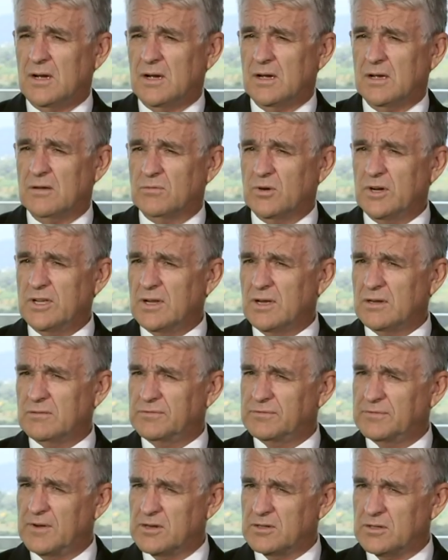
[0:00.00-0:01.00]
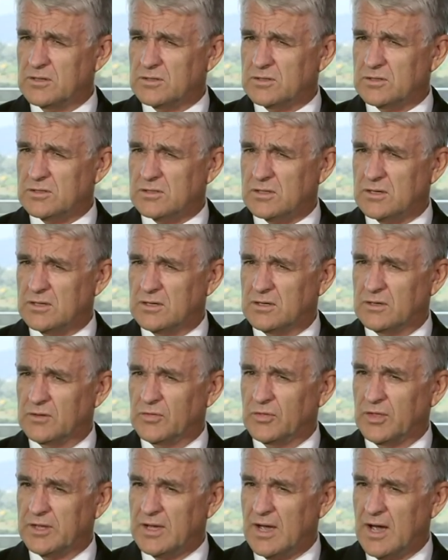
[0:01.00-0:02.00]
If we don't focus
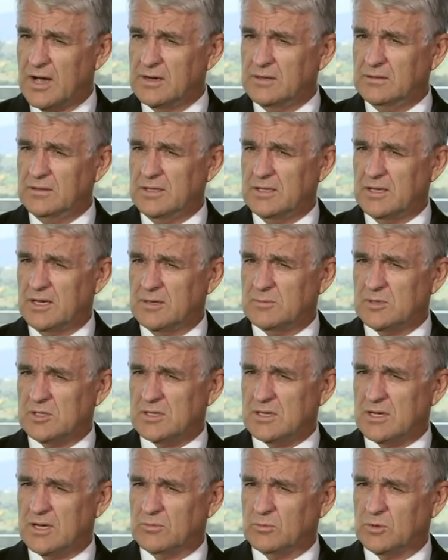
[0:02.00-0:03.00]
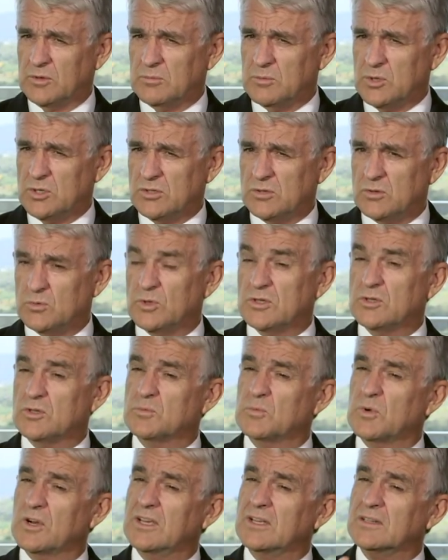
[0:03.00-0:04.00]
on the only game in town with emissions, which is
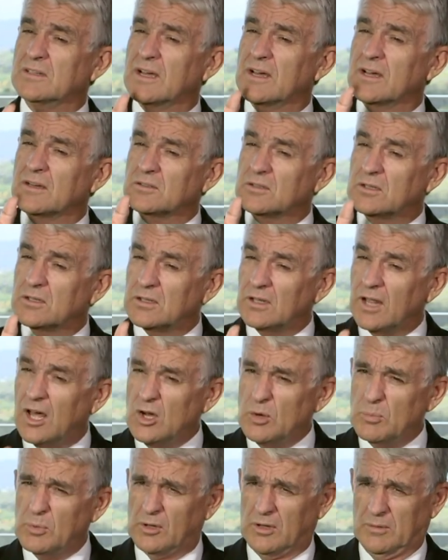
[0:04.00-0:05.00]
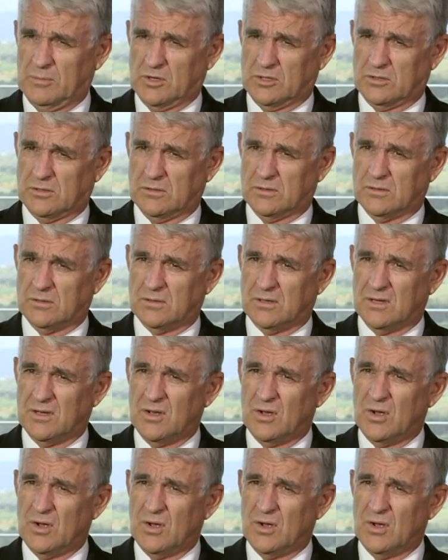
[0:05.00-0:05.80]
bringing down global emissions,